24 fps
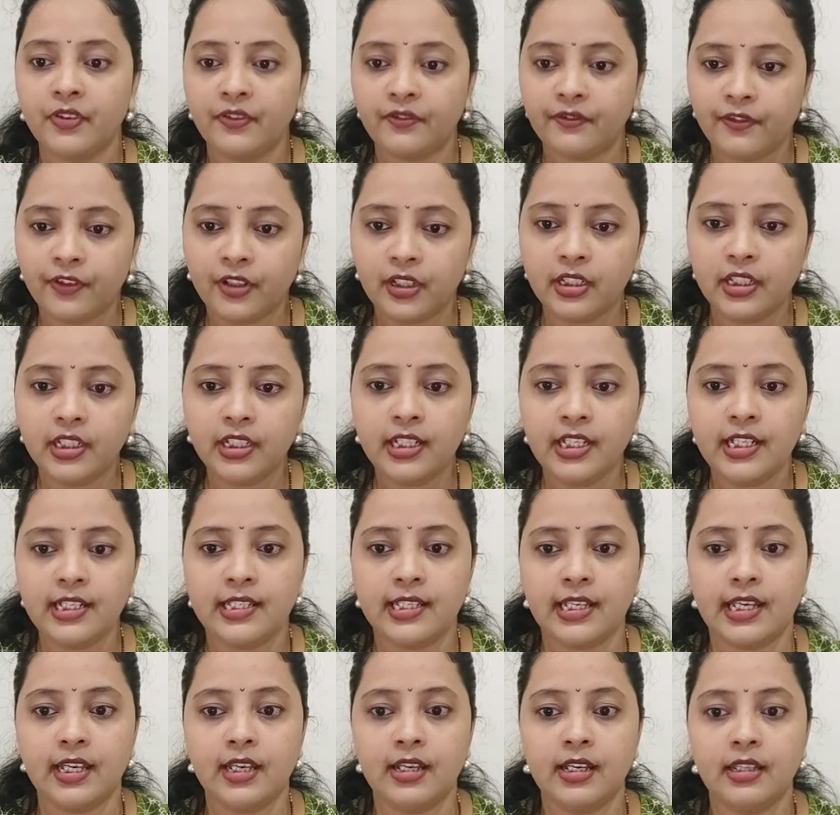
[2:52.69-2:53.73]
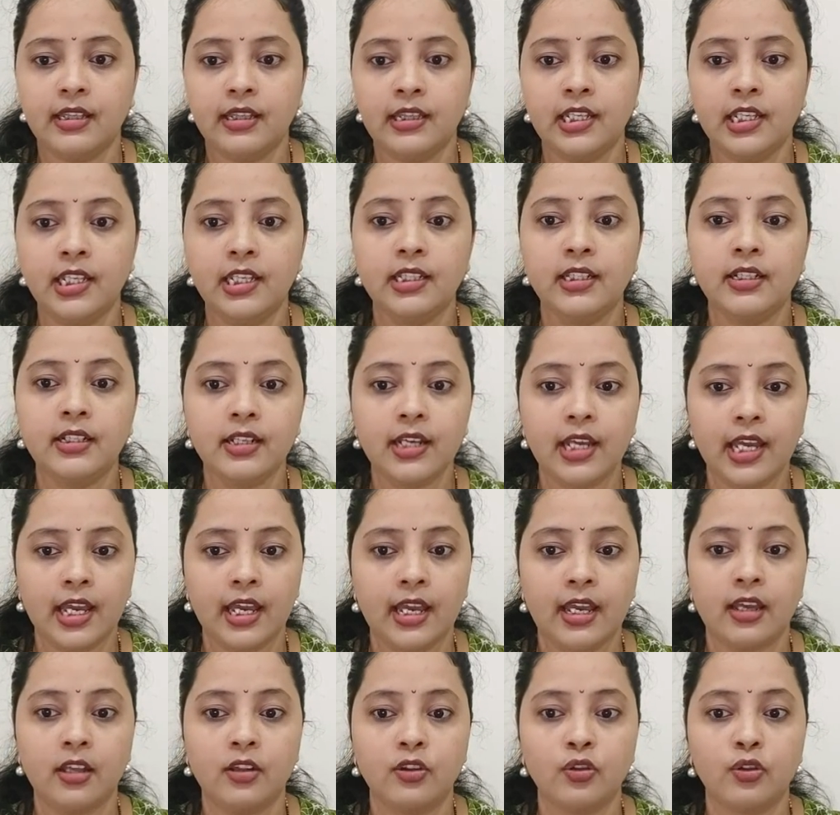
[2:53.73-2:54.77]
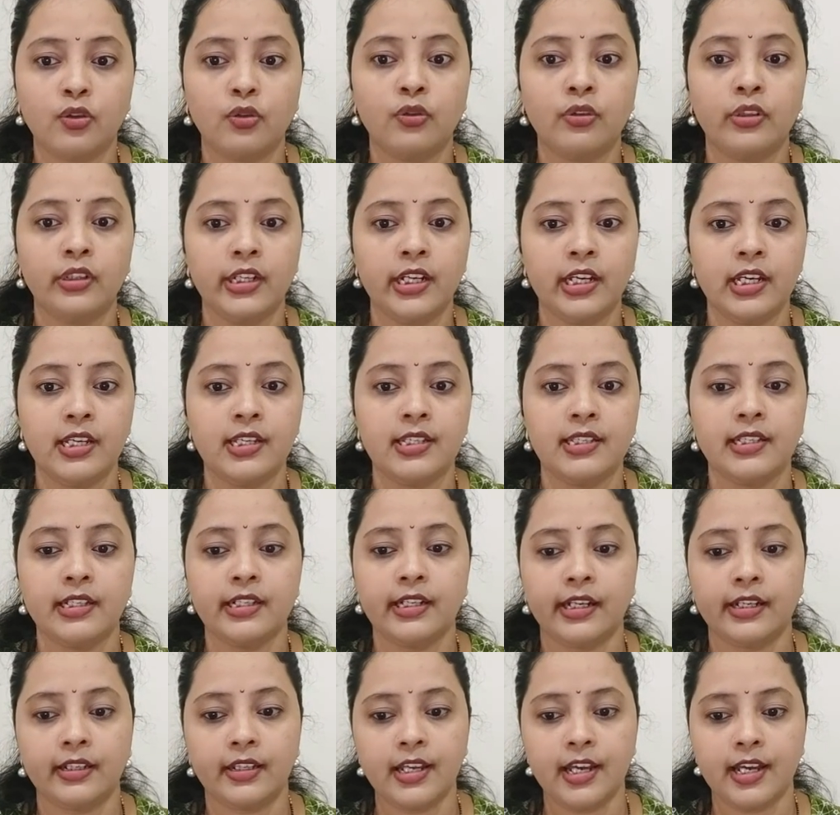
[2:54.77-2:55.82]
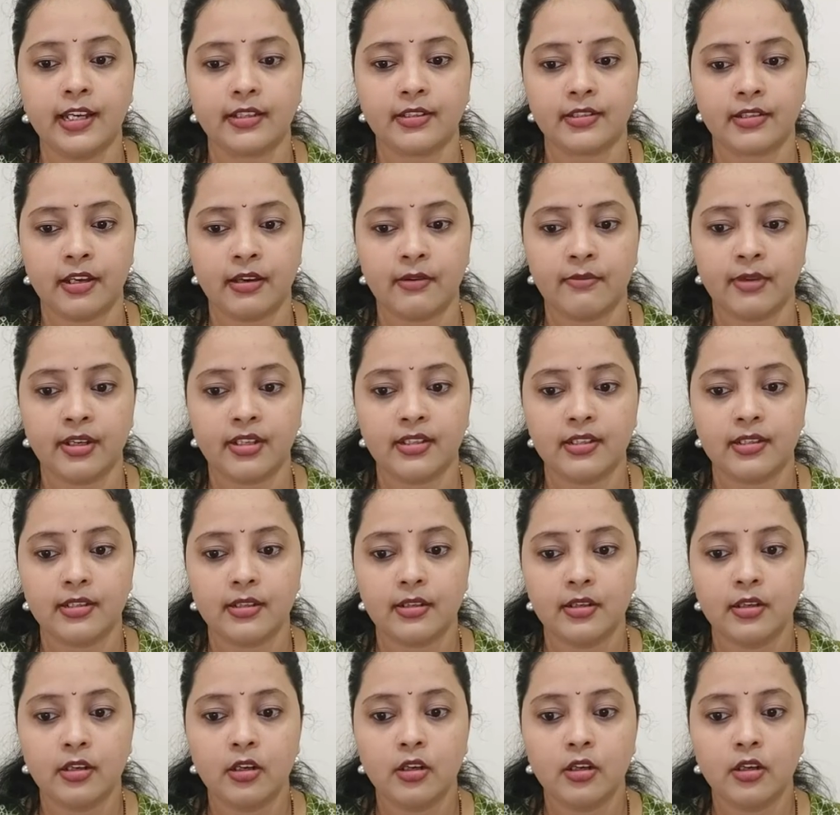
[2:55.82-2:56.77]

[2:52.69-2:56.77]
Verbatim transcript: Further they say neither A nor D sit at the extreme ends.